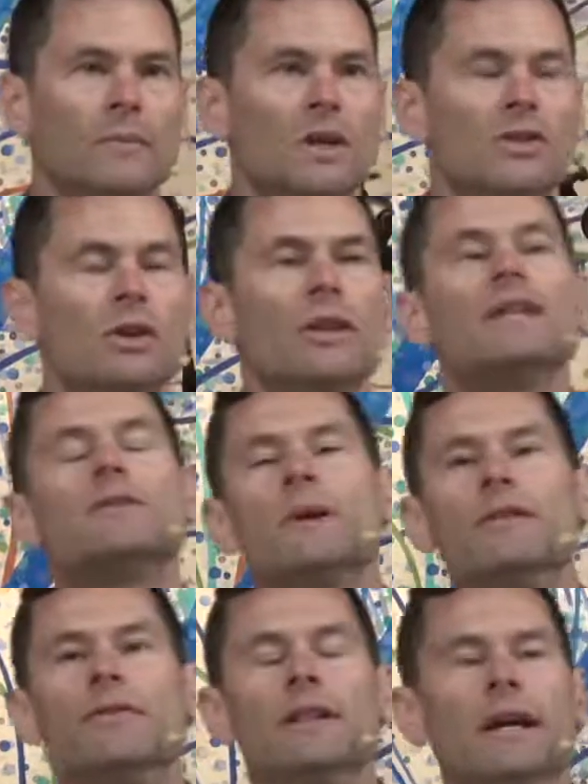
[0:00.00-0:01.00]
So that's what
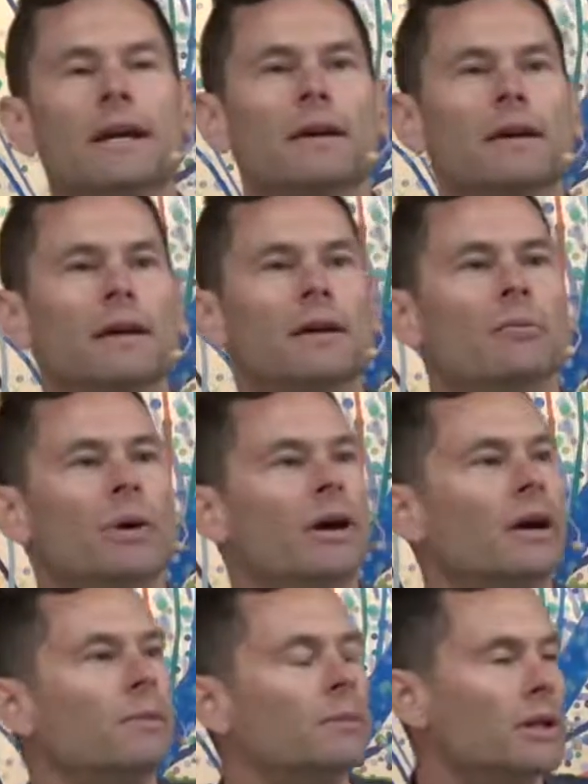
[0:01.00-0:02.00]
I feel like, in
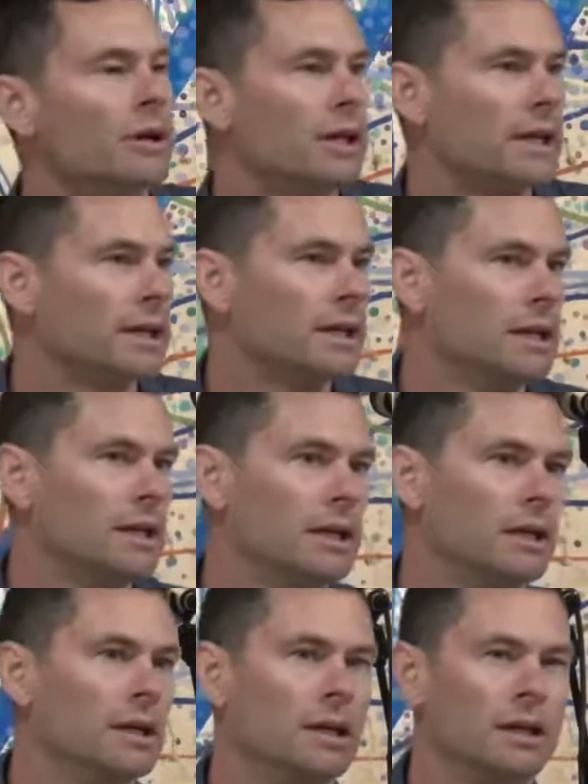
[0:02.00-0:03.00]
part, I'm learning.
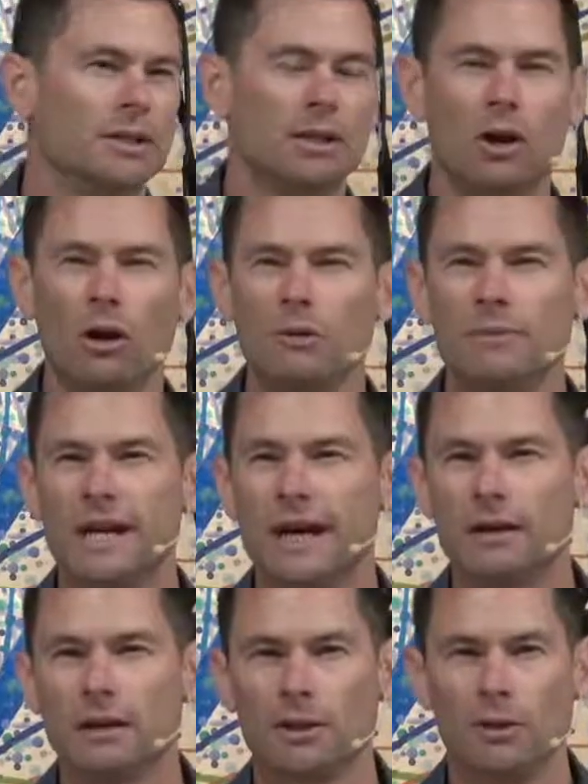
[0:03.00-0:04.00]
To calm
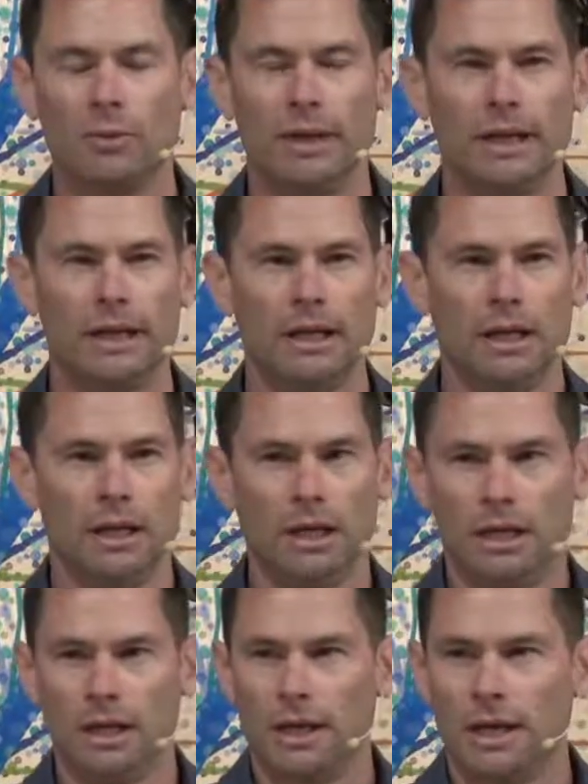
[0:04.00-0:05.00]
down a little bit
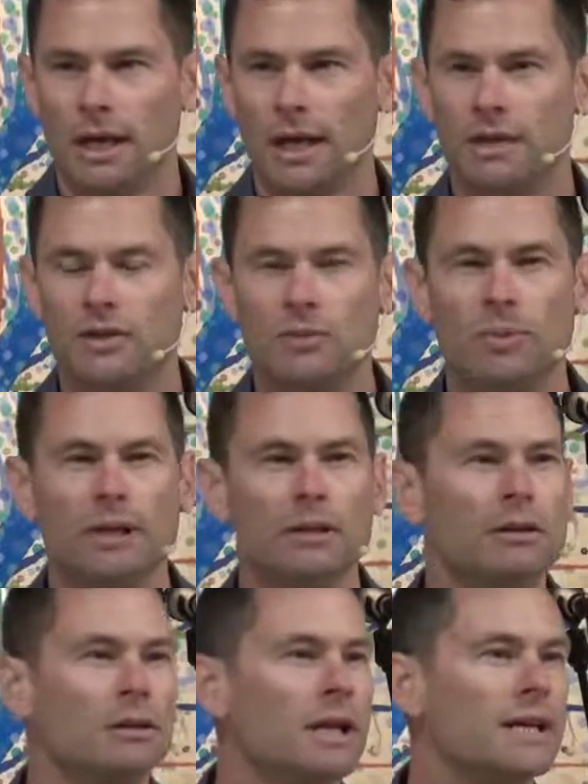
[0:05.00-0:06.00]
and to be a
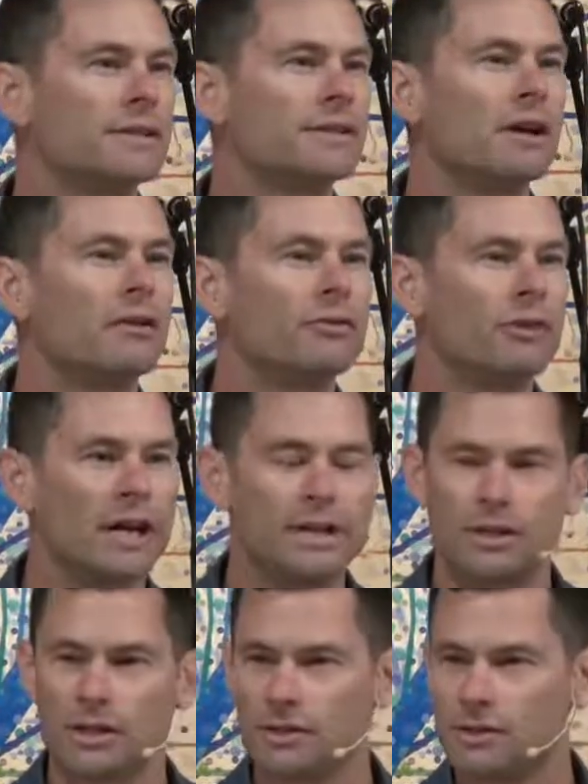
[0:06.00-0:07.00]
little less
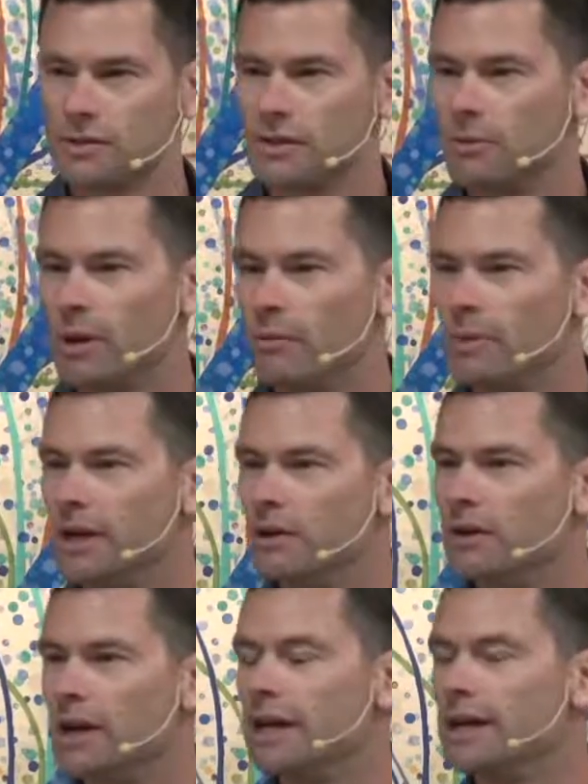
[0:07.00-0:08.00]
self-righteous about my
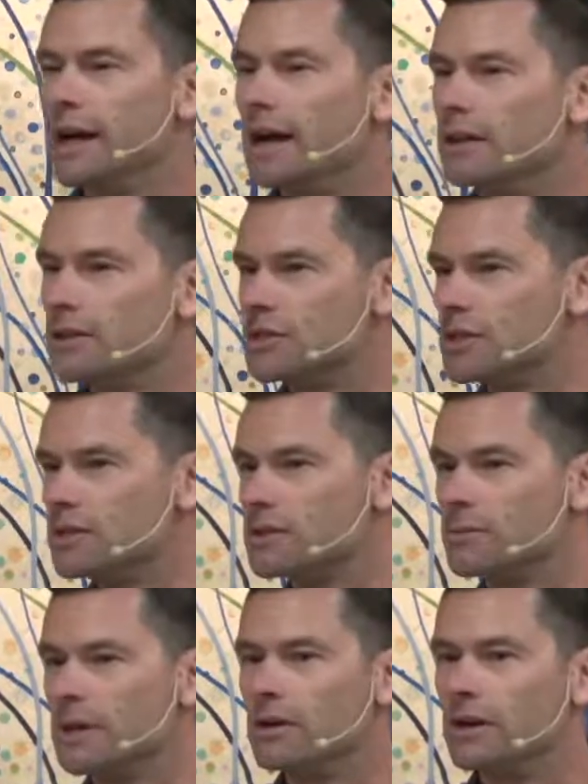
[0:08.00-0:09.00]
own ideologies
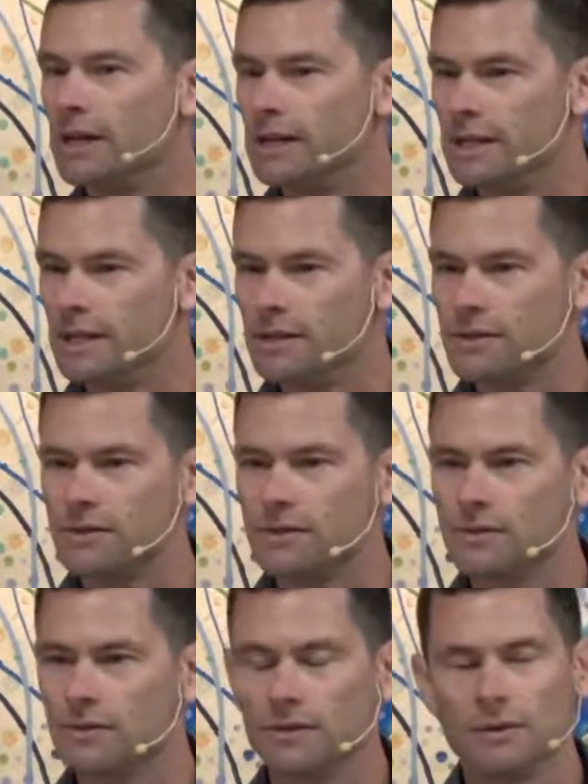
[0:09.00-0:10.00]
and my own ideas.
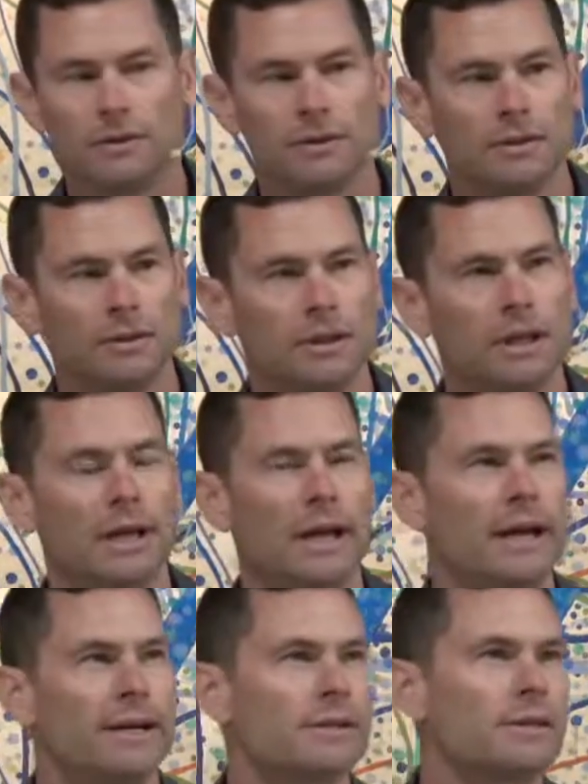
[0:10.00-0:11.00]
And
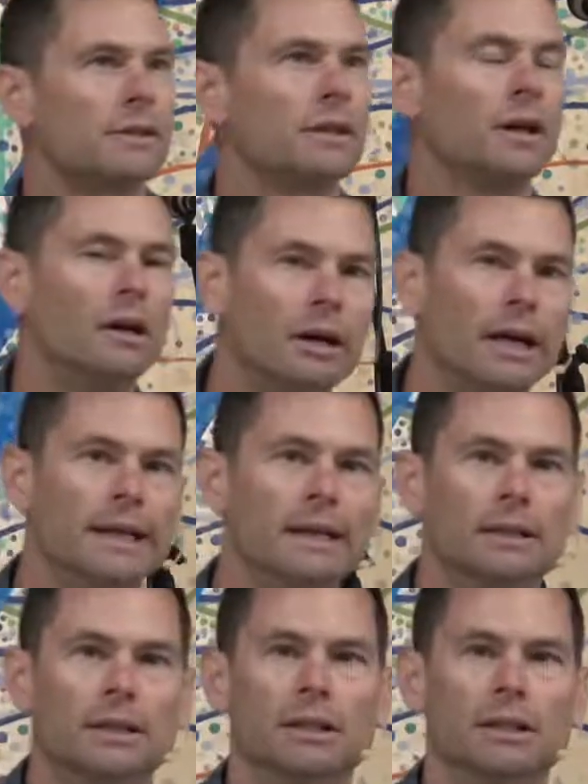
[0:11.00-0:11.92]
ask, all right,